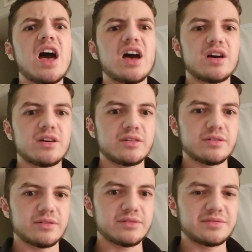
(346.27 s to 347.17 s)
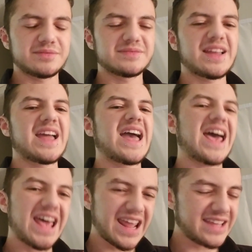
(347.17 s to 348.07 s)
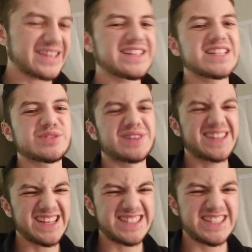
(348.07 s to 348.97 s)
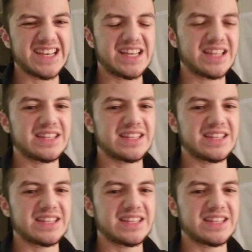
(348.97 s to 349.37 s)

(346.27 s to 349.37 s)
oh, and I think that's where it gets you.